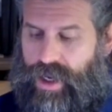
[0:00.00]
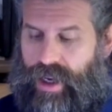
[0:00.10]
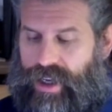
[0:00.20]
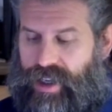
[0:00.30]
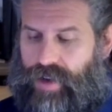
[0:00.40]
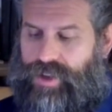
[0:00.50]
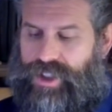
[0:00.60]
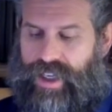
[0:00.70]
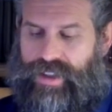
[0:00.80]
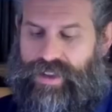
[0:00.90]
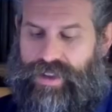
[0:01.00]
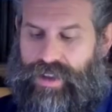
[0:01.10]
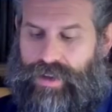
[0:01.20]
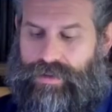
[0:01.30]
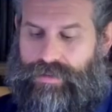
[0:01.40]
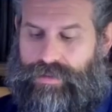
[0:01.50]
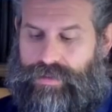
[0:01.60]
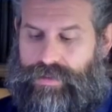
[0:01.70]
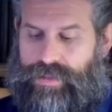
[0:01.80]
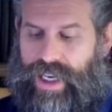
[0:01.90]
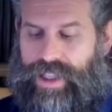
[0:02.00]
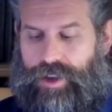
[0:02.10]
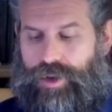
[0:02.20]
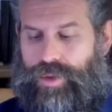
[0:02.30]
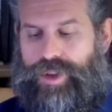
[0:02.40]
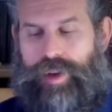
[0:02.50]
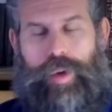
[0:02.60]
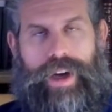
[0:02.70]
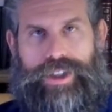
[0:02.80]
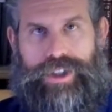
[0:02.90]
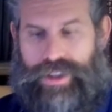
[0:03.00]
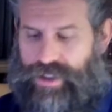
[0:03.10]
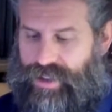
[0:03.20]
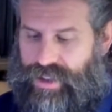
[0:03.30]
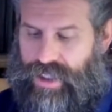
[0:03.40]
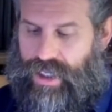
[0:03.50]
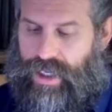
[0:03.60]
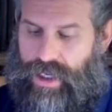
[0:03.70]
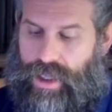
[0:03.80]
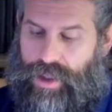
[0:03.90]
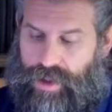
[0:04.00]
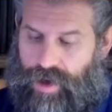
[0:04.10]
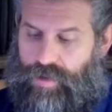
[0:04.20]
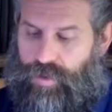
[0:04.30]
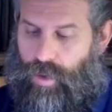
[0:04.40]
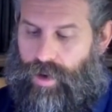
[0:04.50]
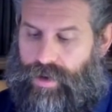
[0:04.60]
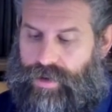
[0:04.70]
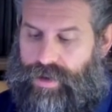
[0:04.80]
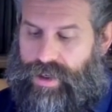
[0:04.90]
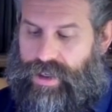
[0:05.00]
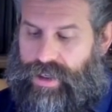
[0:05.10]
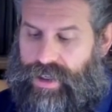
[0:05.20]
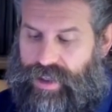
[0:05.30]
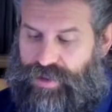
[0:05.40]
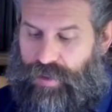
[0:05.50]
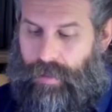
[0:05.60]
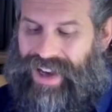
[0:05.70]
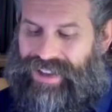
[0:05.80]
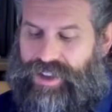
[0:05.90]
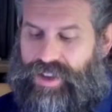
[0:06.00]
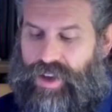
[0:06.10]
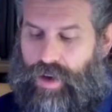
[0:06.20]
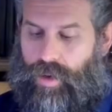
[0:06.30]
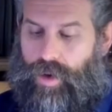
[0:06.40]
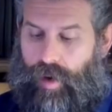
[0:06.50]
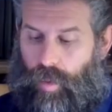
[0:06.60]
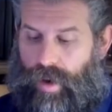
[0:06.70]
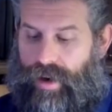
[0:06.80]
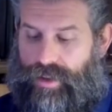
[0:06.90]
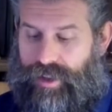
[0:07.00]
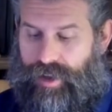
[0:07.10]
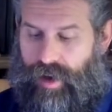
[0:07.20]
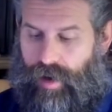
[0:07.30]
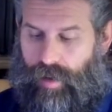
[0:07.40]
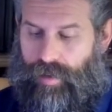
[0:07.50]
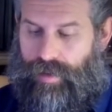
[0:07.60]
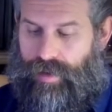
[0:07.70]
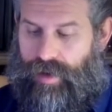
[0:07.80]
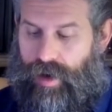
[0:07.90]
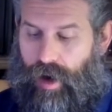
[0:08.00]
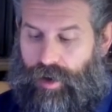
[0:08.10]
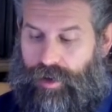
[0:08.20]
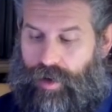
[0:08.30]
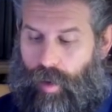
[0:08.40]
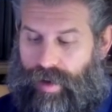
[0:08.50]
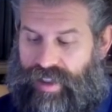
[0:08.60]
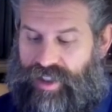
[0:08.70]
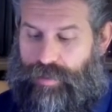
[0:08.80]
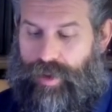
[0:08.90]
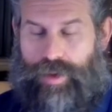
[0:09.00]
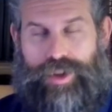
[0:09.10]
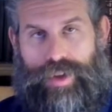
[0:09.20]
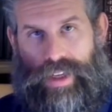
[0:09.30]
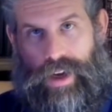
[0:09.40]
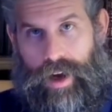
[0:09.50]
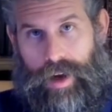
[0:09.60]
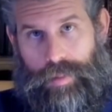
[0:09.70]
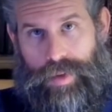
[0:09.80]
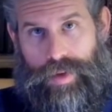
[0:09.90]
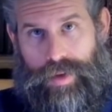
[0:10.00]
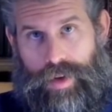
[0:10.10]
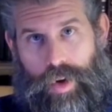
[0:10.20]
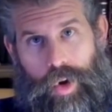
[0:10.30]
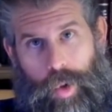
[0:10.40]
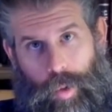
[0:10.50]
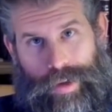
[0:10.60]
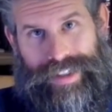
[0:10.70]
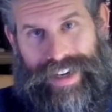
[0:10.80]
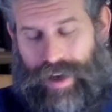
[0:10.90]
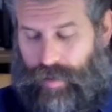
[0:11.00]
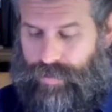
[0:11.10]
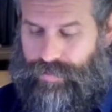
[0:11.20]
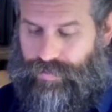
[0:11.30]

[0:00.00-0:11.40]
He never stands still. And the crucial question is, therefore, is for man to know where to go. Are you going spiritually up or down?